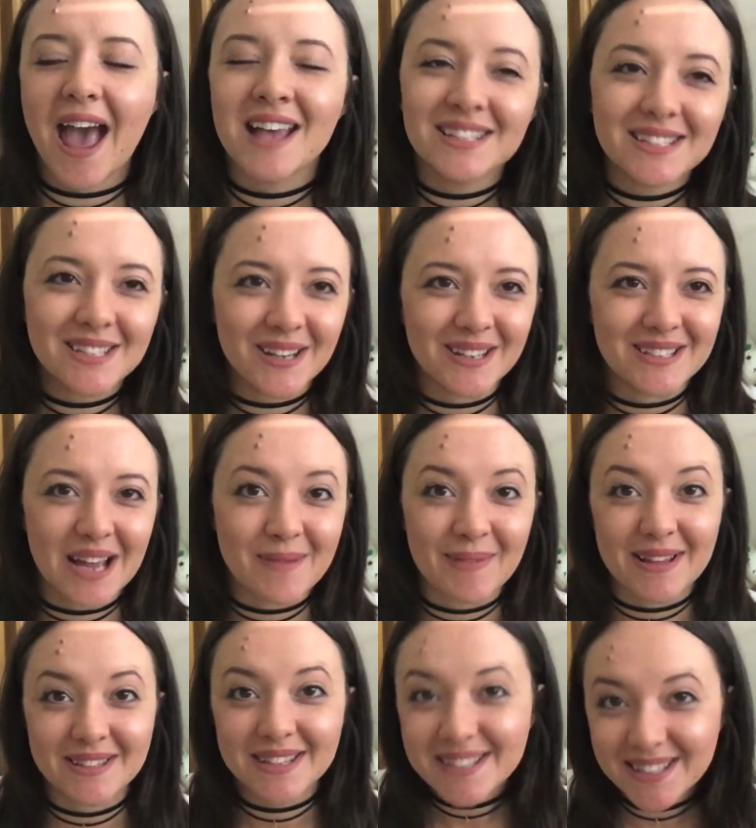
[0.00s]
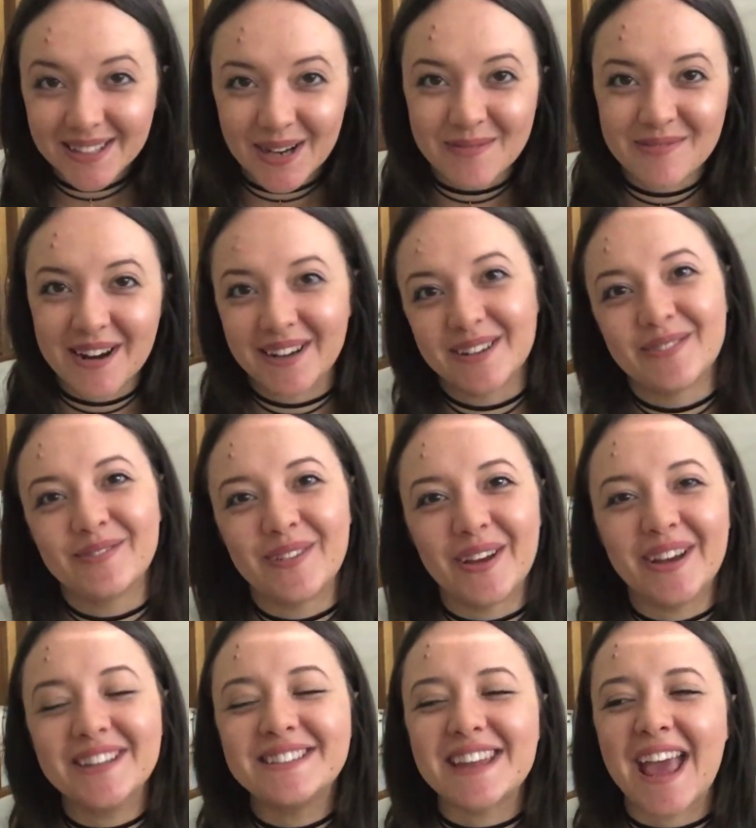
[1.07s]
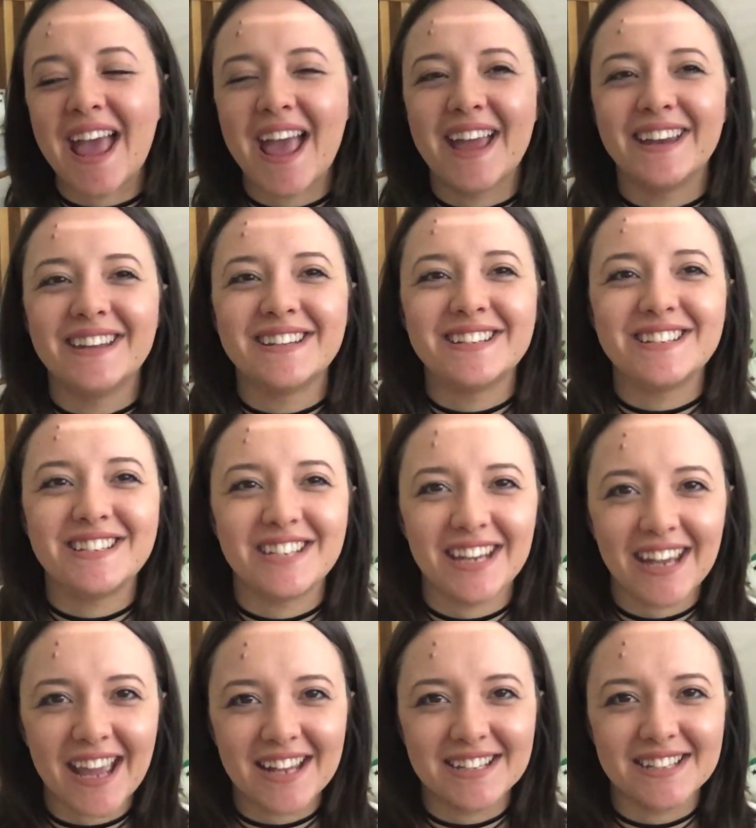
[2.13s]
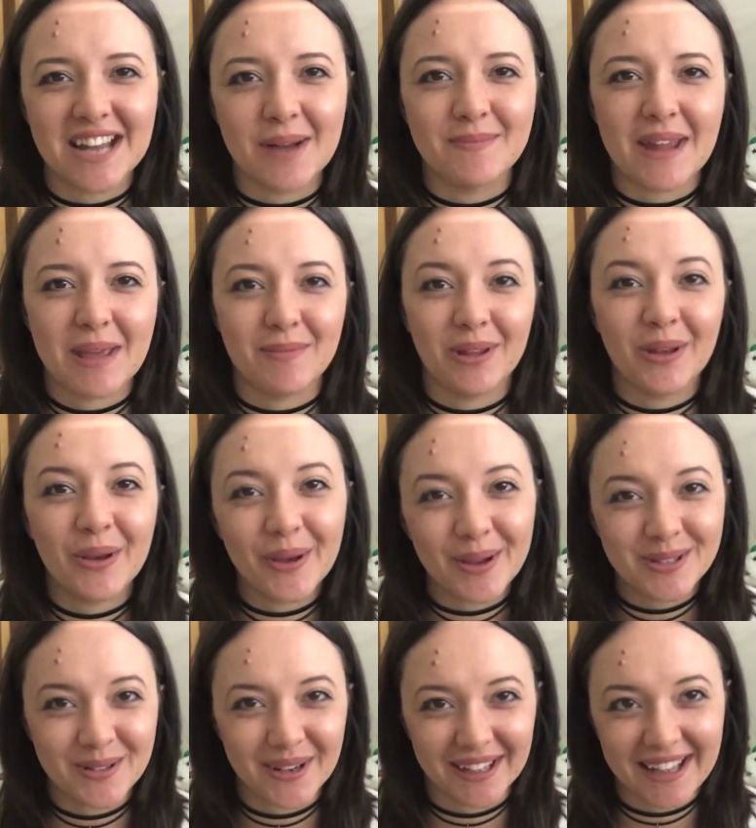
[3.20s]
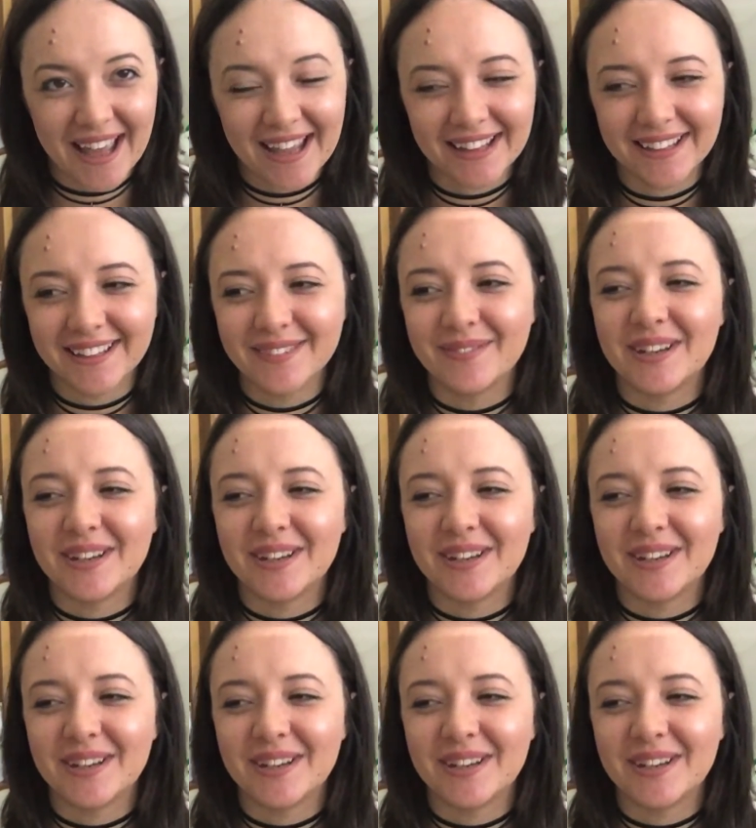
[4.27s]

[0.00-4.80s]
As it turned out, my sister got pregnant first, and she ended up naming her daughter Caitlin,